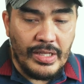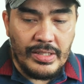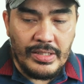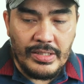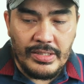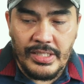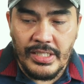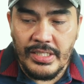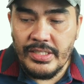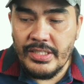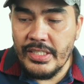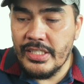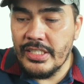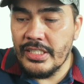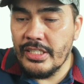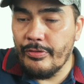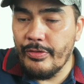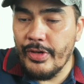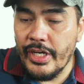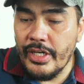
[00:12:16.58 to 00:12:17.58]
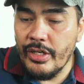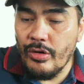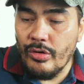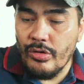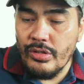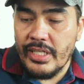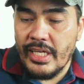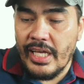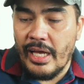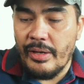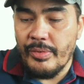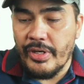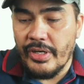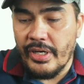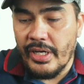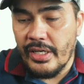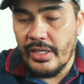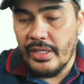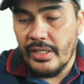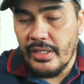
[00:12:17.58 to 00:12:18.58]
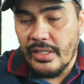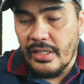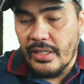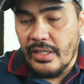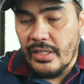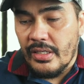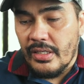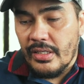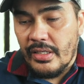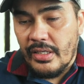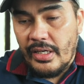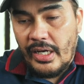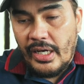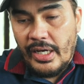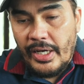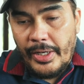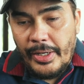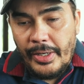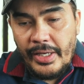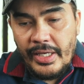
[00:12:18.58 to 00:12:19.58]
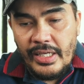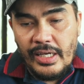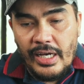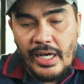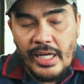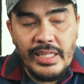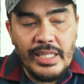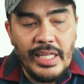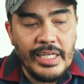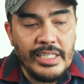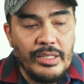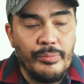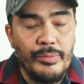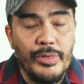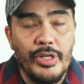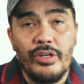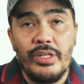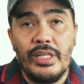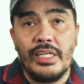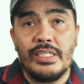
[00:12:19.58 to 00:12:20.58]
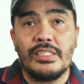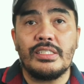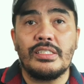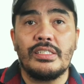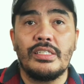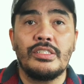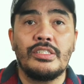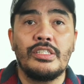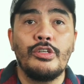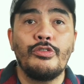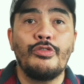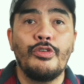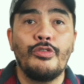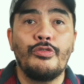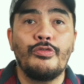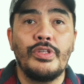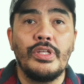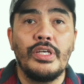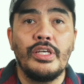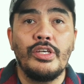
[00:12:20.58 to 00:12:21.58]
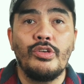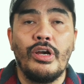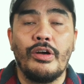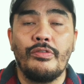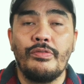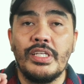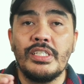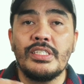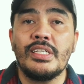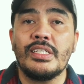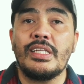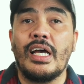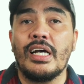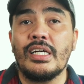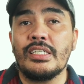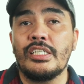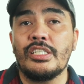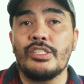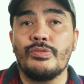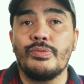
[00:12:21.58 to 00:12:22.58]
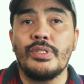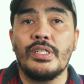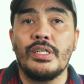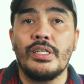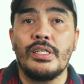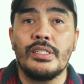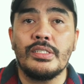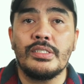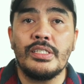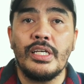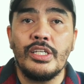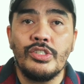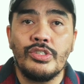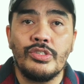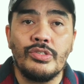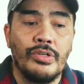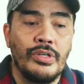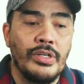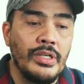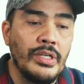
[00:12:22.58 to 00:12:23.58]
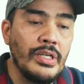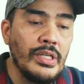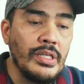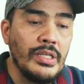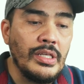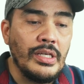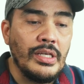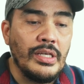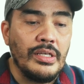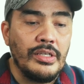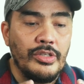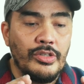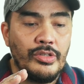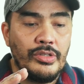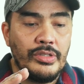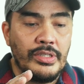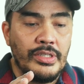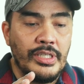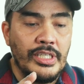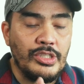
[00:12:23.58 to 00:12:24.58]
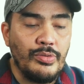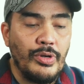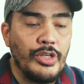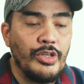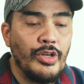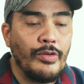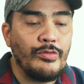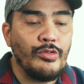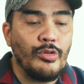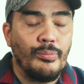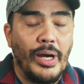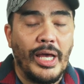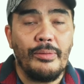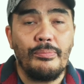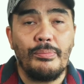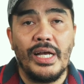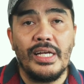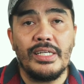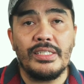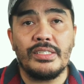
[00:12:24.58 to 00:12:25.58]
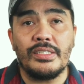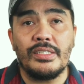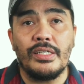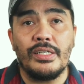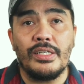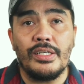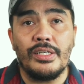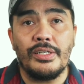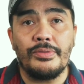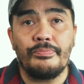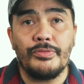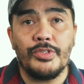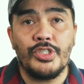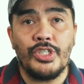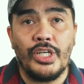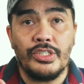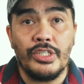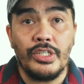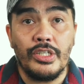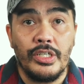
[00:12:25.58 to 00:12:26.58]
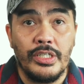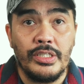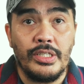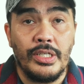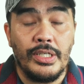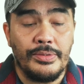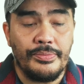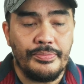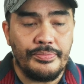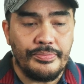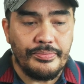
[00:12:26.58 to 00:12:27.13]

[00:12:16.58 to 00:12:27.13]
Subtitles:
since this is a very old camera, unlike the mirrorless Z50, you have instant access with the sensor. This one, you have to bypass the shutter curtain.